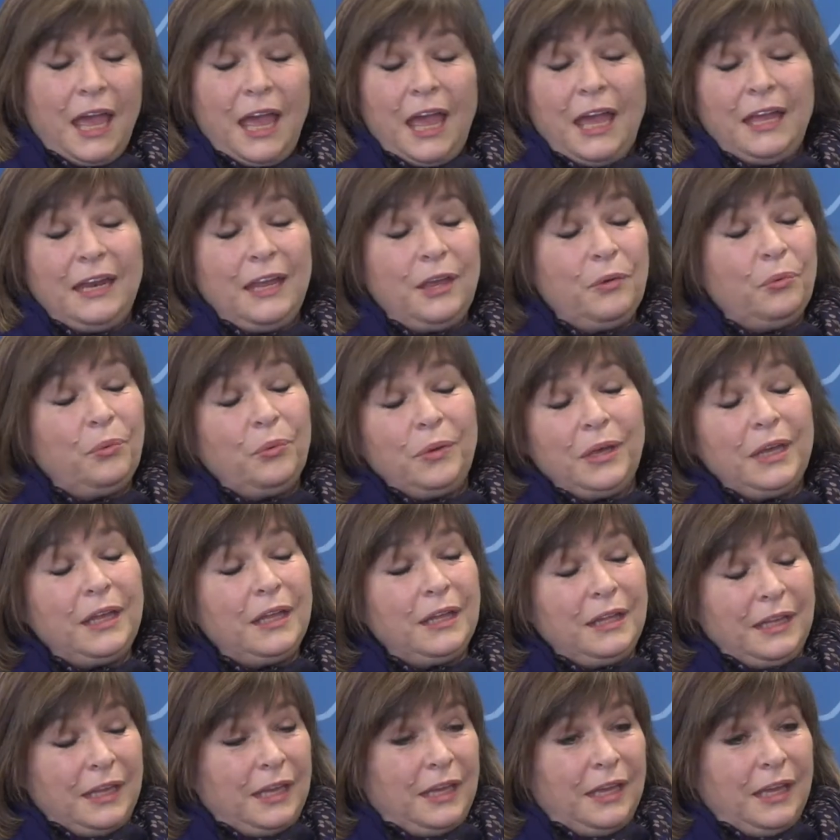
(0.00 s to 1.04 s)
And
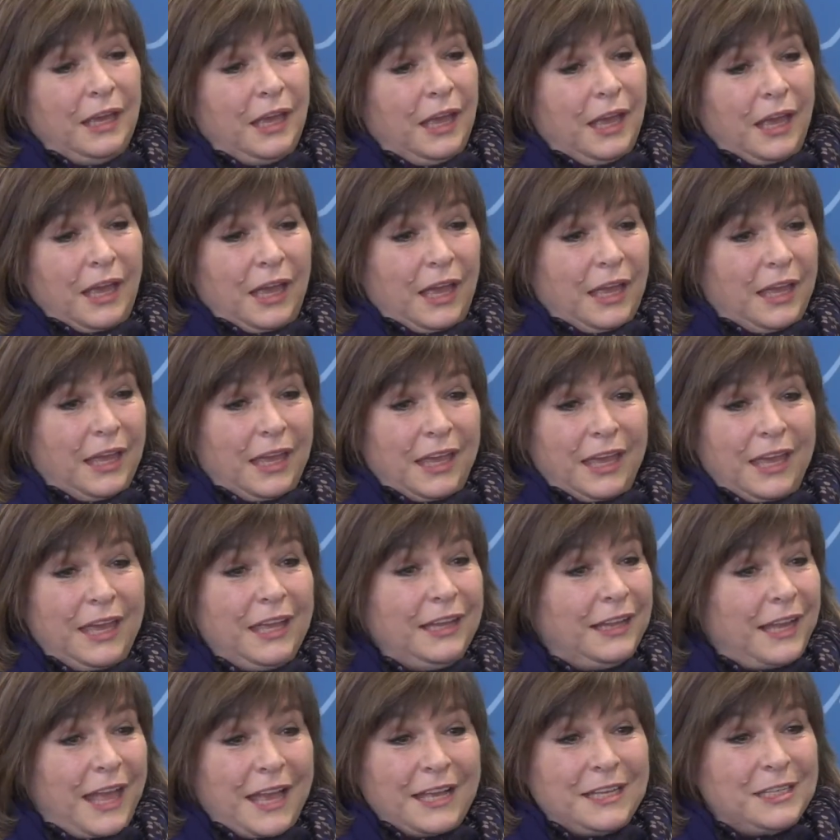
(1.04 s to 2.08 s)
he
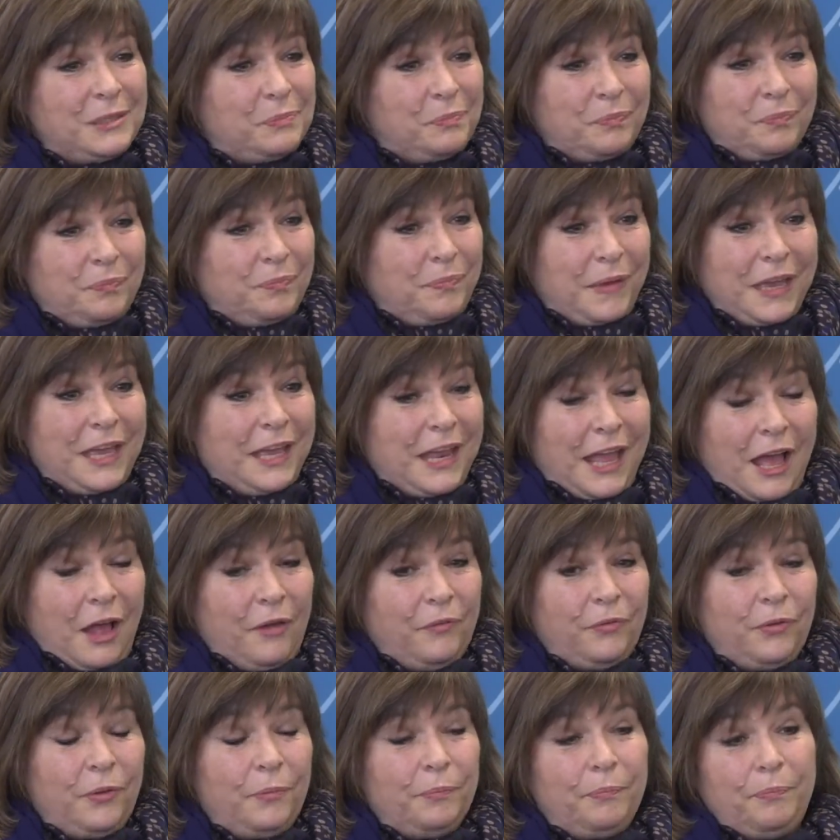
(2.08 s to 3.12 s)
likes being
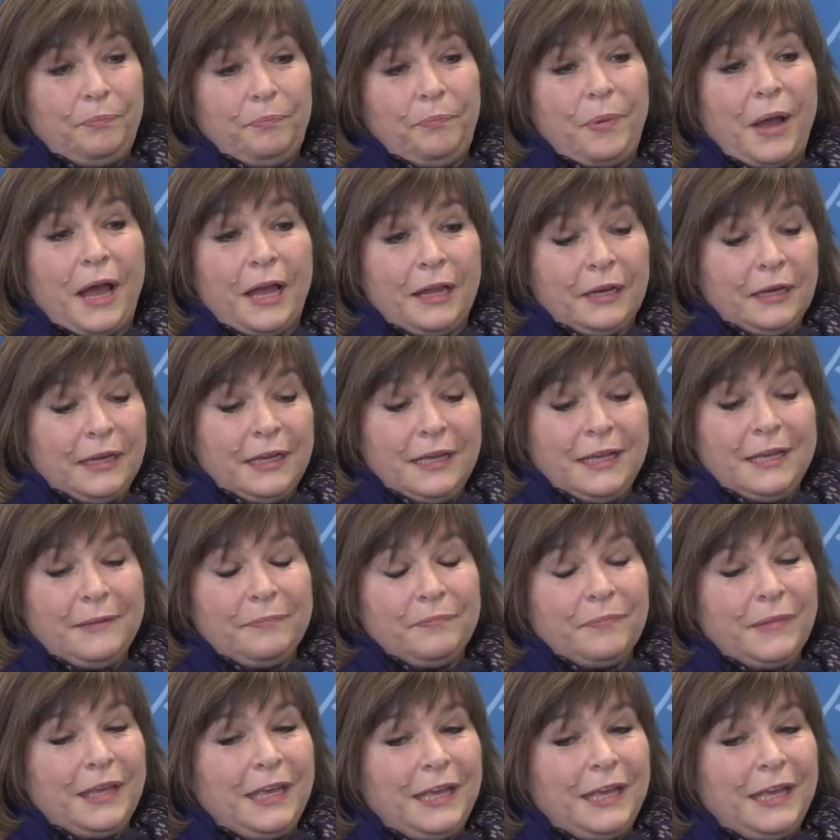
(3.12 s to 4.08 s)
helpful, but he